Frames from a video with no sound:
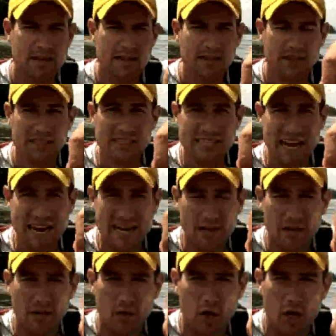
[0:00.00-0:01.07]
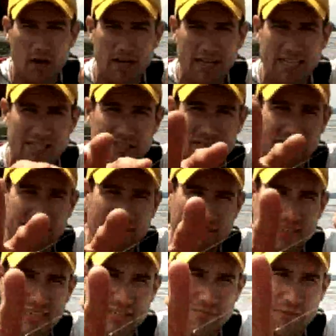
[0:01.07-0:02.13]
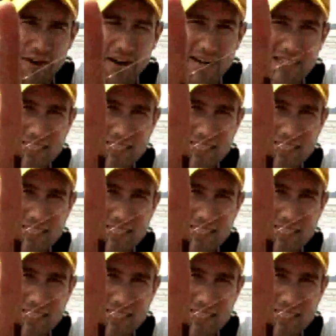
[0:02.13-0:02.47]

this tiny little hook is very